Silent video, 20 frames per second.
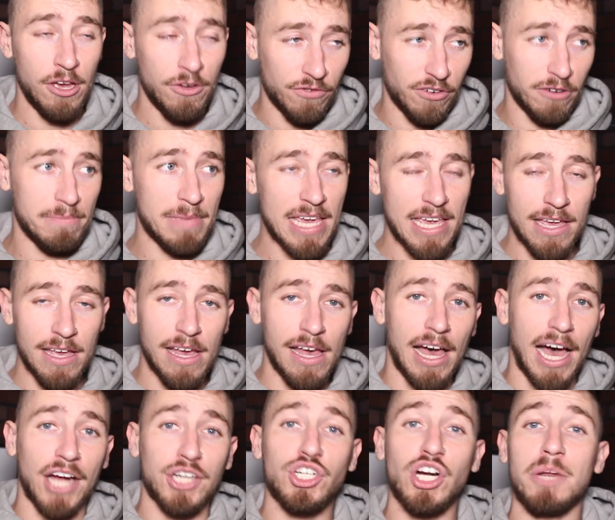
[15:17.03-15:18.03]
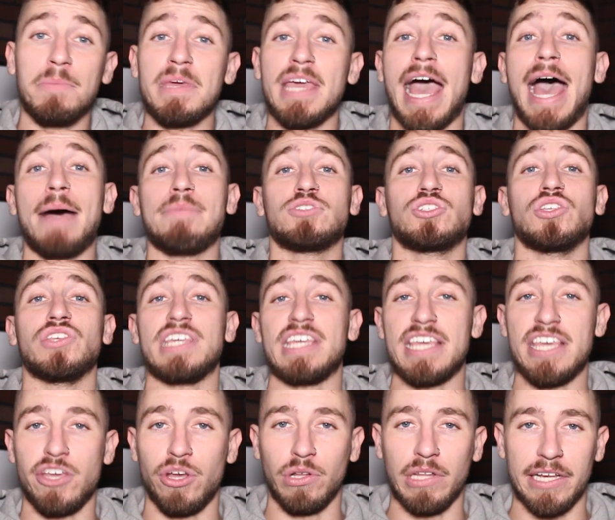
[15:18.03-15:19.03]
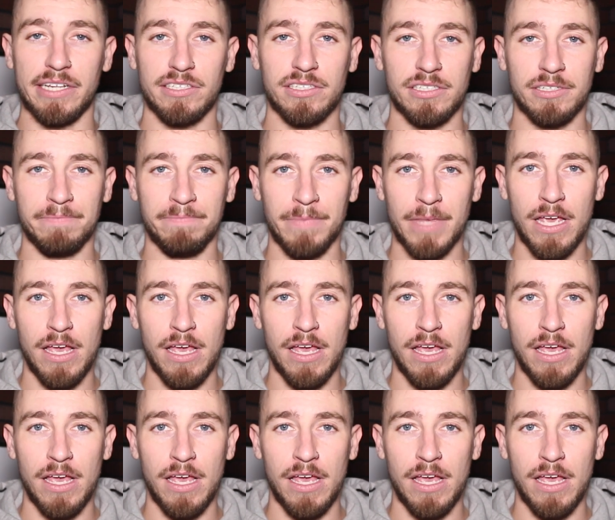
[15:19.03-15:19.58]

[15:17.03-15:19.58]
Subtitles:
For me, I try to be absolutely egoless.